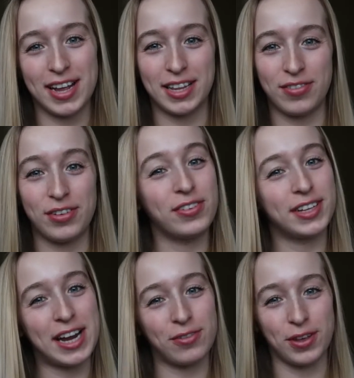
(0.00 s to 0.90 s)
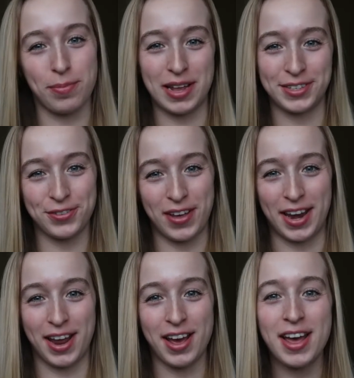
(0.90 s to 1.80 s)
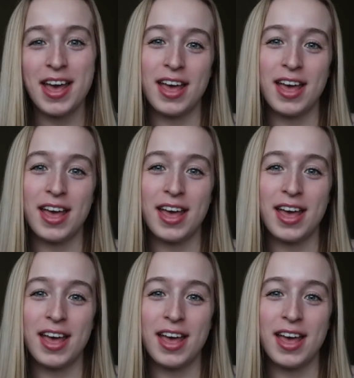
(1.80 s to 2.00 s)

and I live in Philadelphia, Pennsylvania.